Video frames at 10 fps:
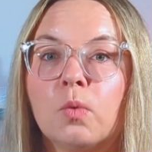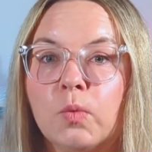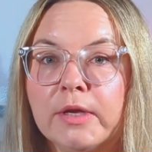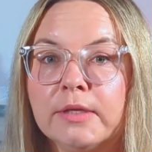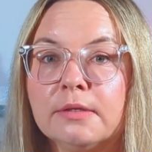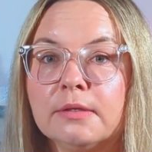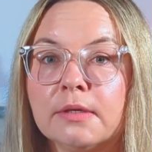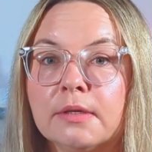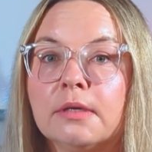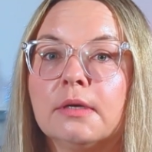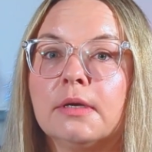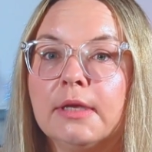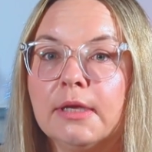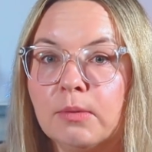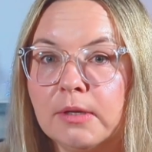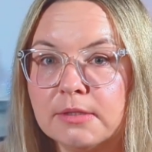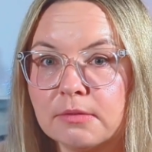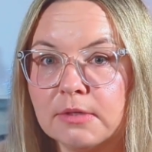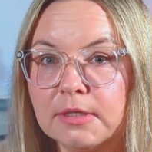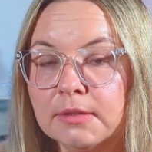Wind equals
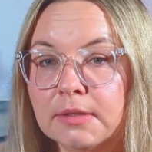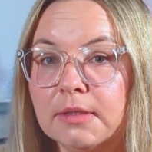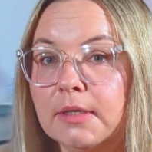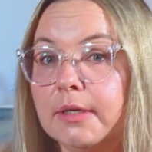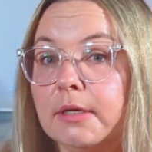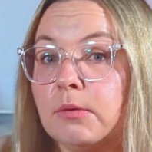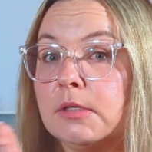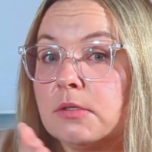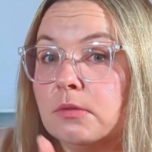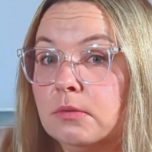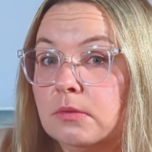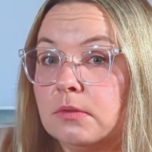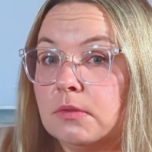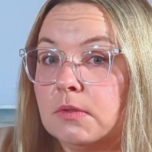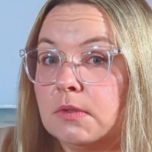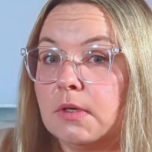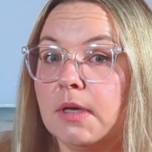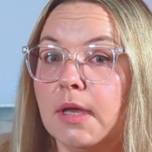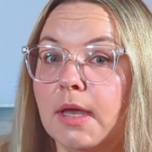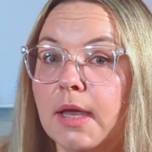green equals good.
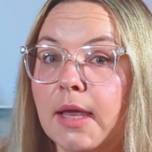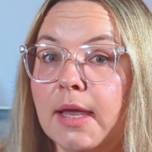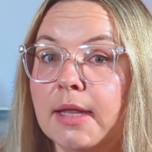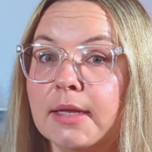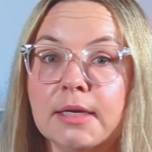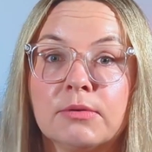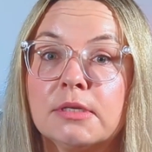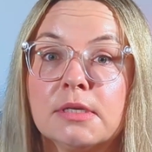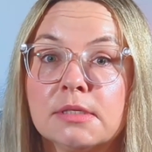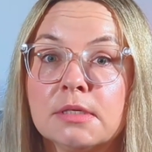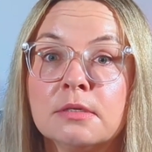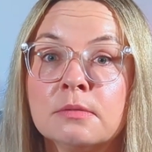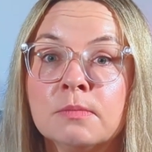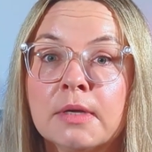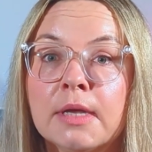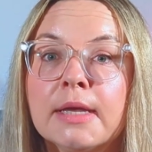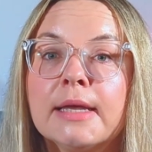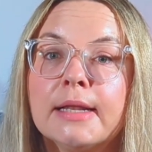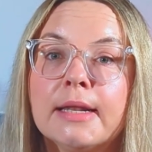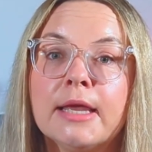Any criticism
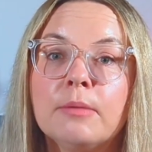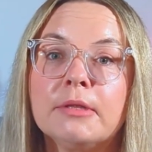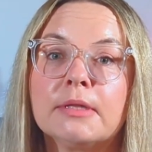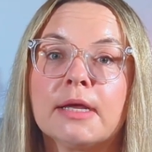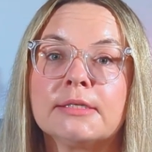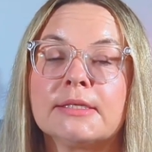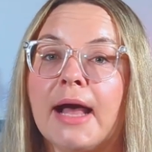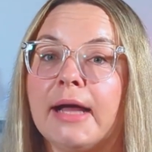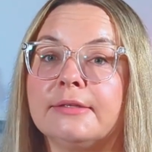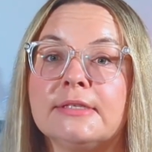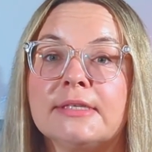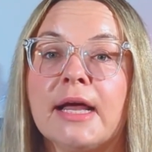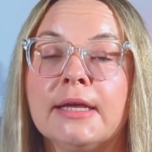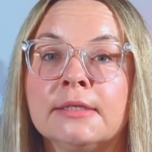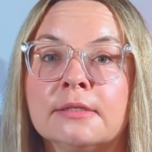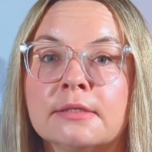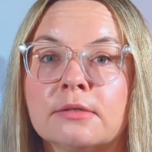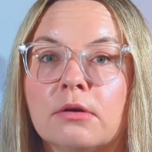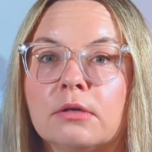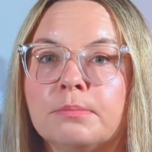labeled as anti-science
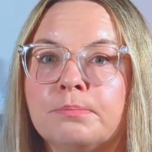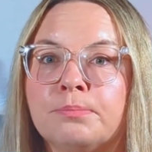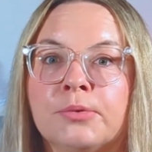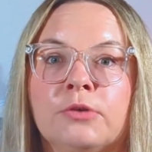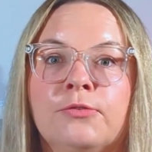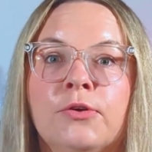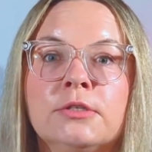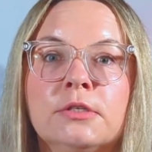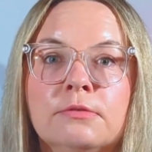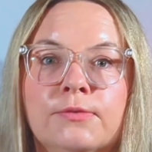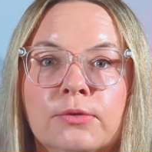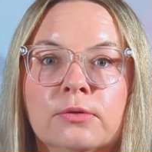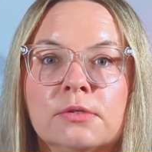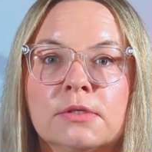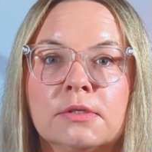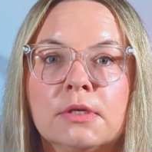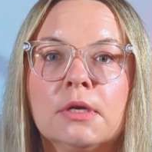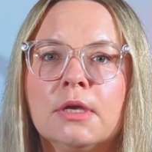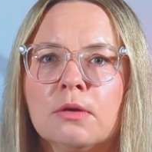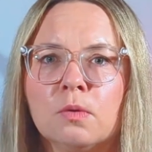or pro-fossil fuels,
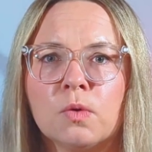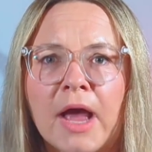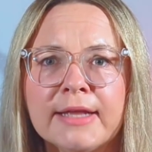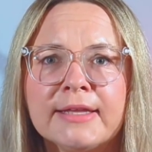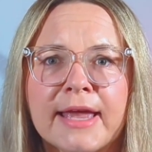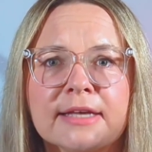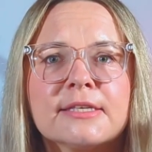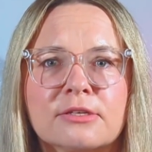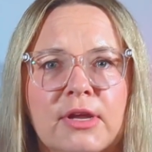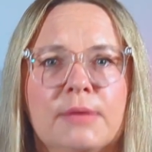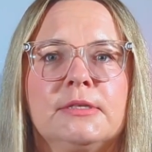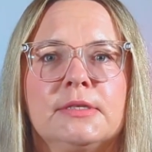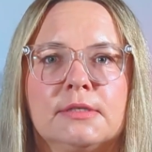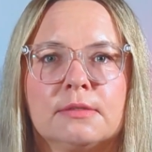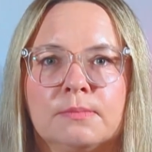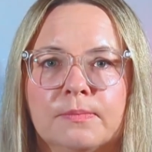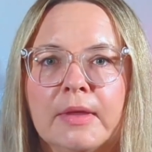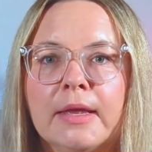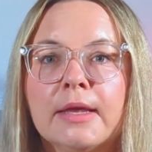right extremism.